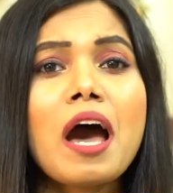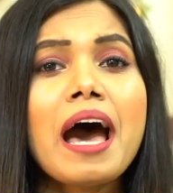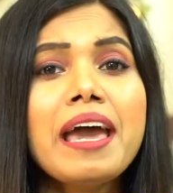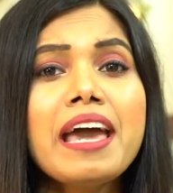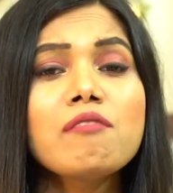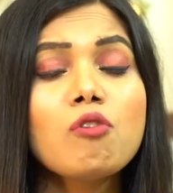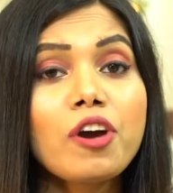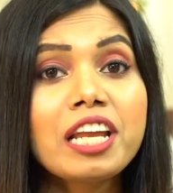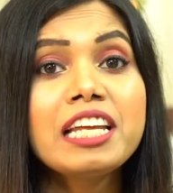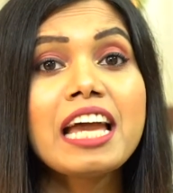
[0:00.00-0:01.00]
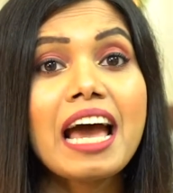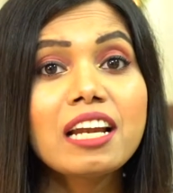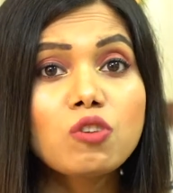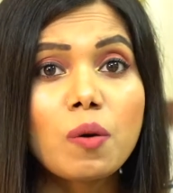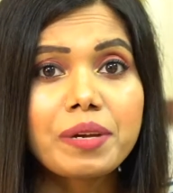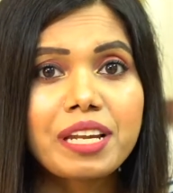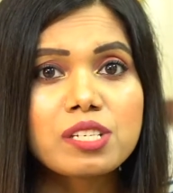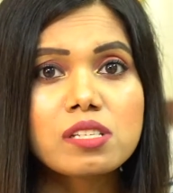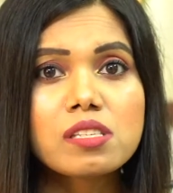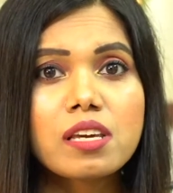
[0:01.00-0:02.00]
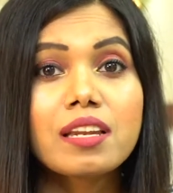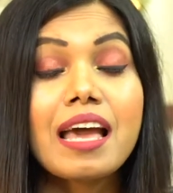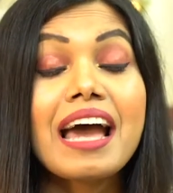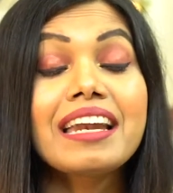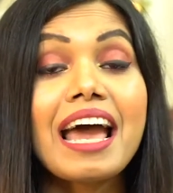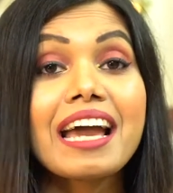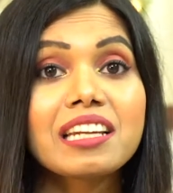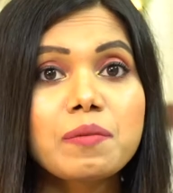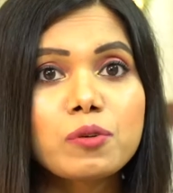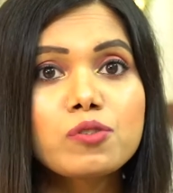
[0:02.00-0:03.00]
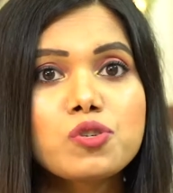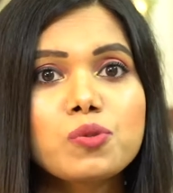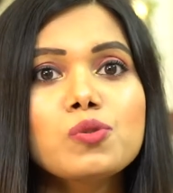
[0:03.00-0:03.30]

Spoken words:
I have oily and combination skin and acne prone too.